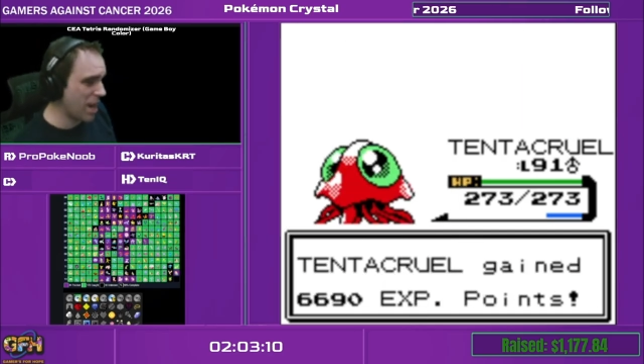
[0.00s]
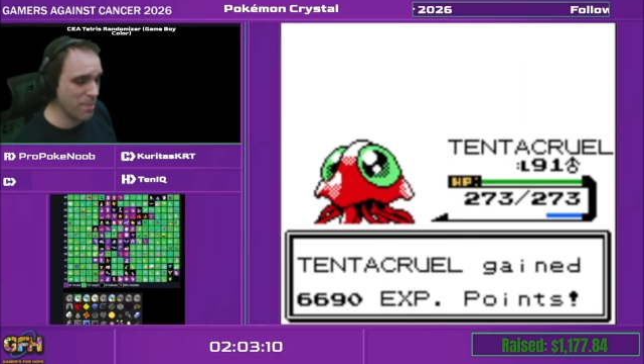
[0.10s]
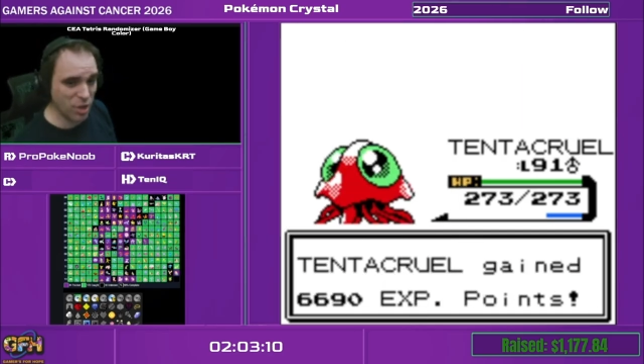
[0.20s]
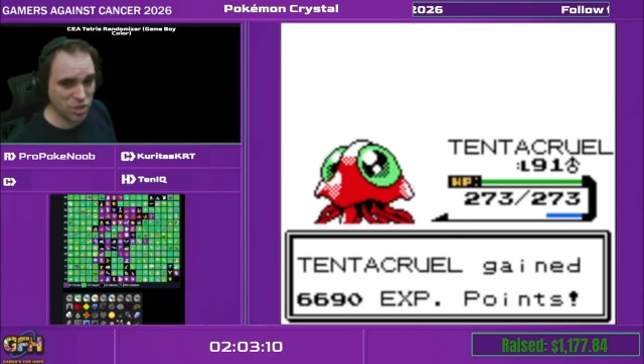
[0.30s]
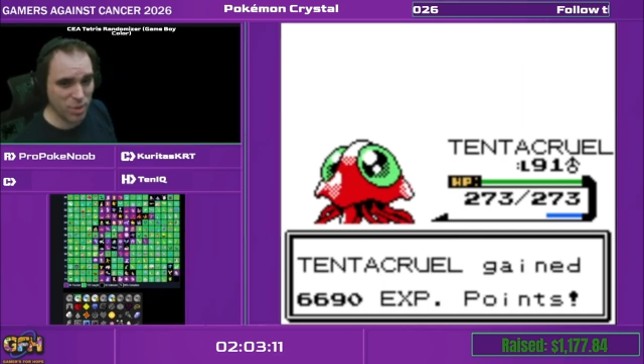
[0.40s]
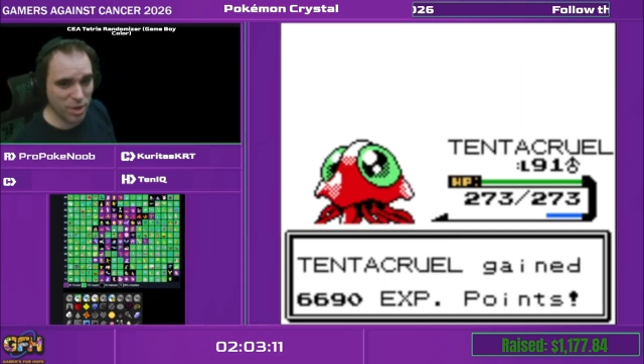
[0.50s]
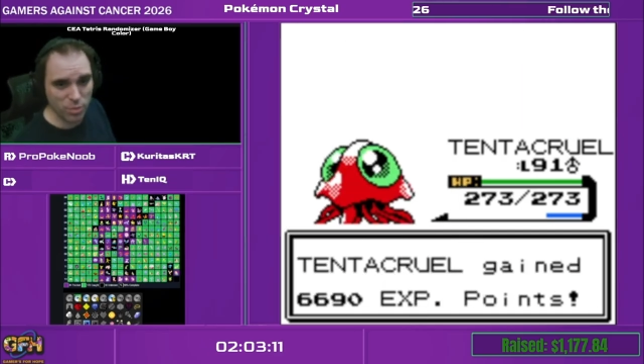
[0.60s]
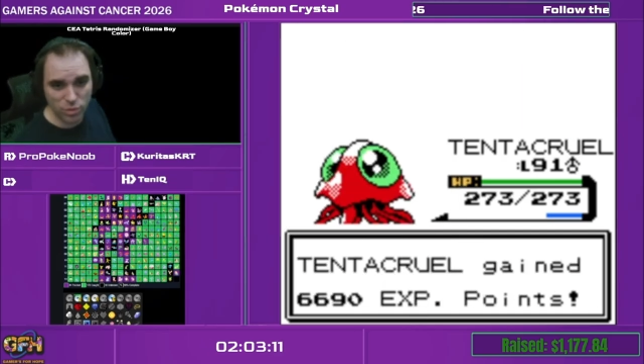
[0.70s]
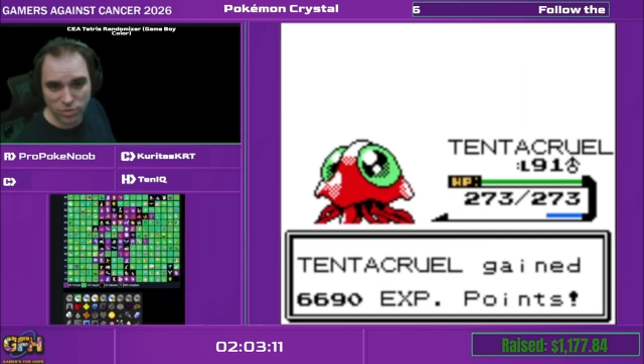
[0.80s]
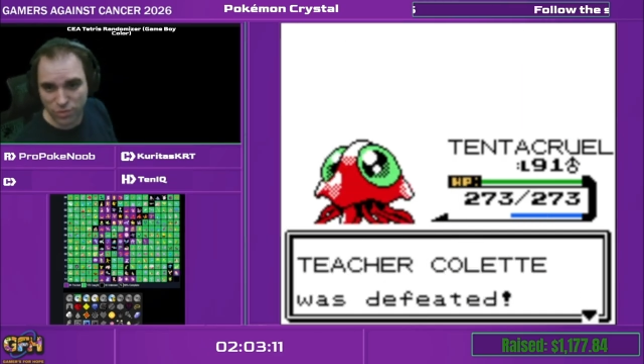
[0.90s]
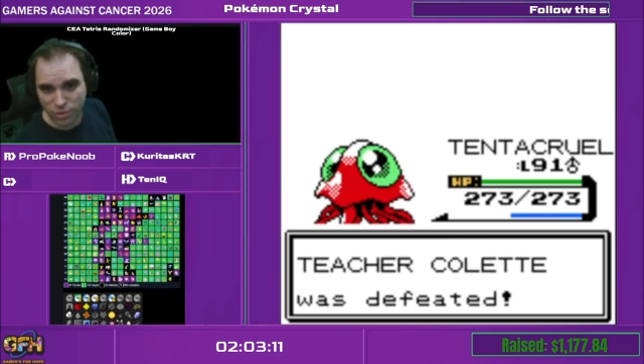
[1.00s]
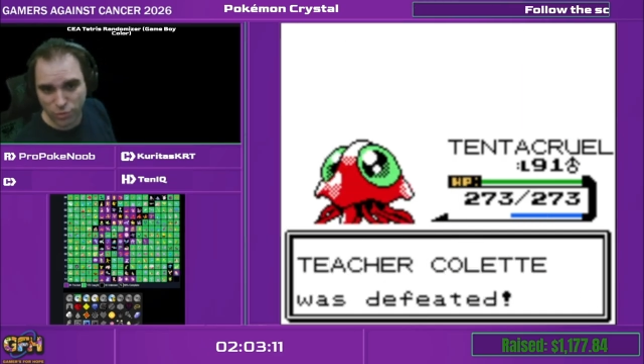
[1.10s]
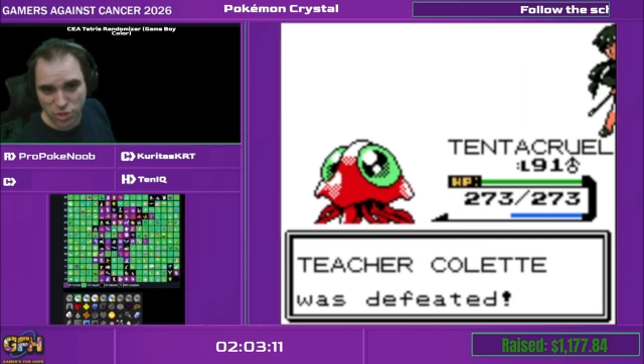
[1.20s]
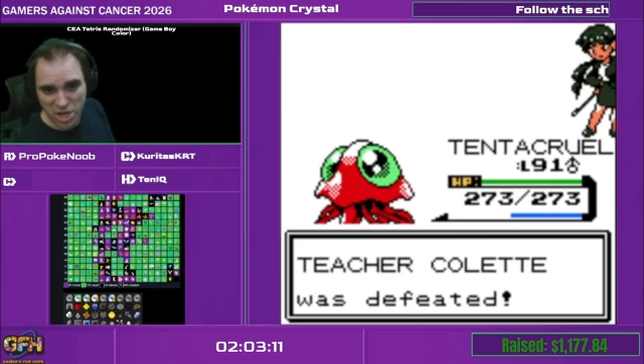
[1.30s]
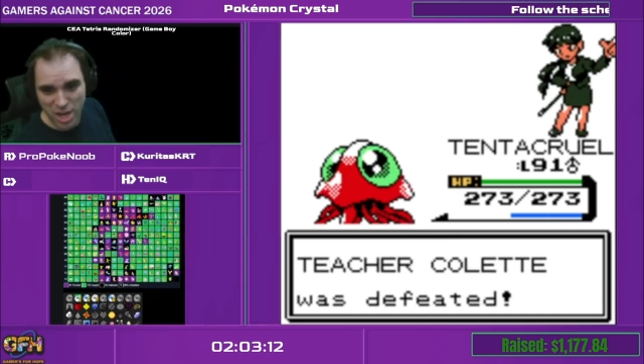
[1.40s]
I'm also out of moves for the
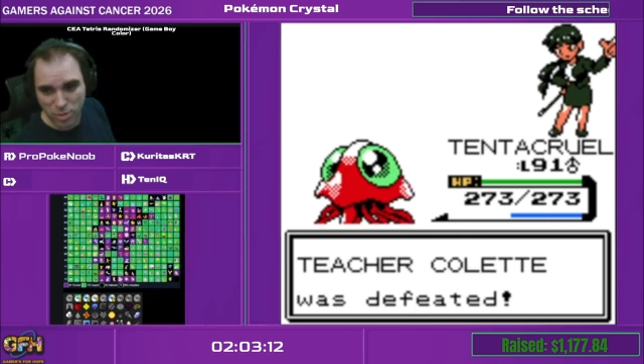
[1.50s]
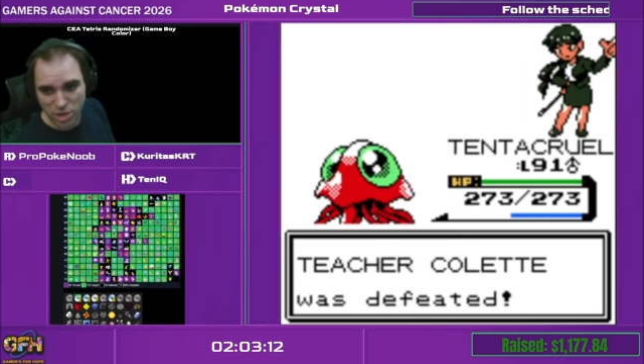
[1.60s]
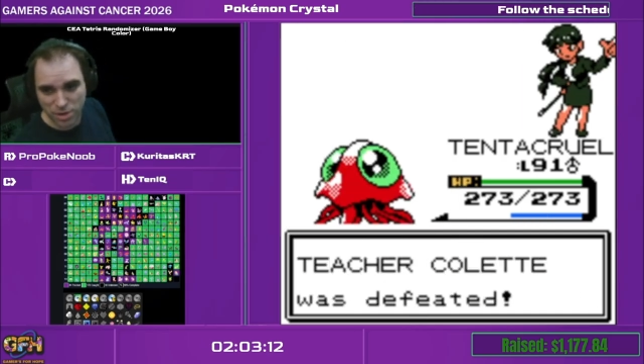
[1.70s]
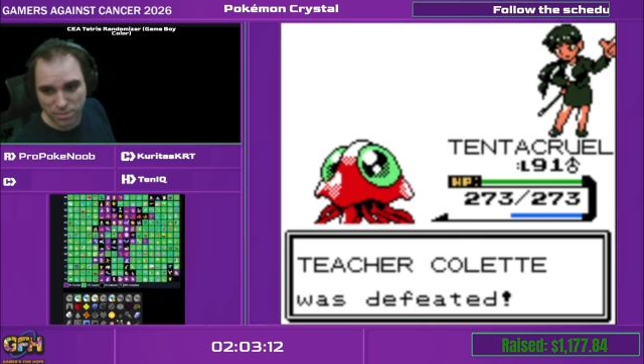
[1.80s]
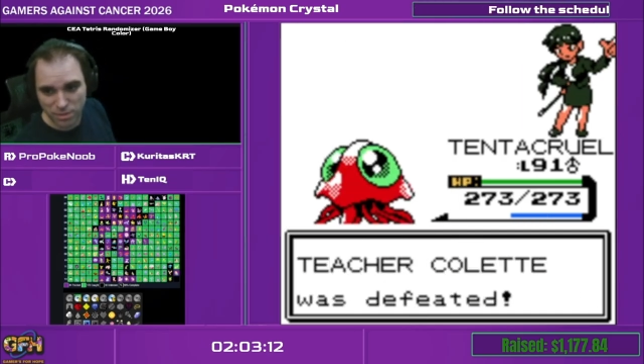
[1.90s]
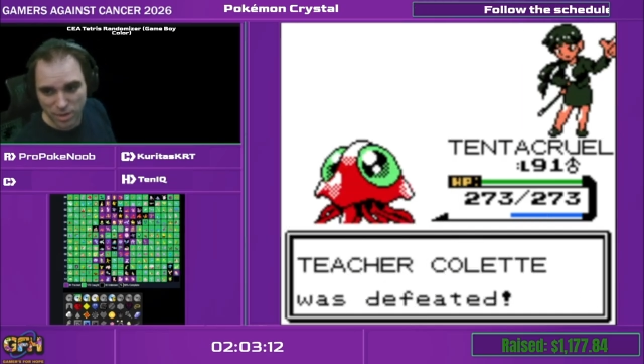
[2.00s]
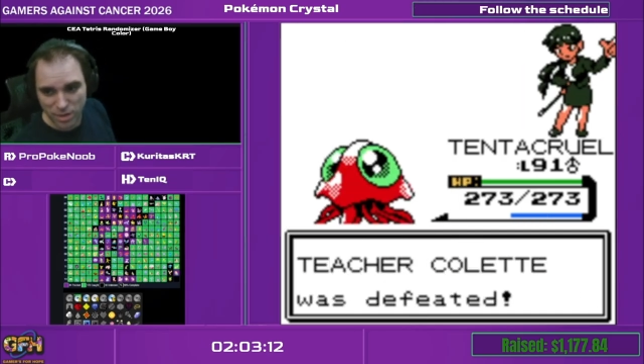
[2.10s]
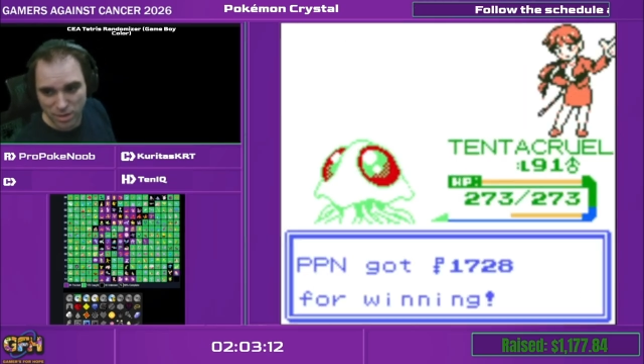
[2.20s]
first time in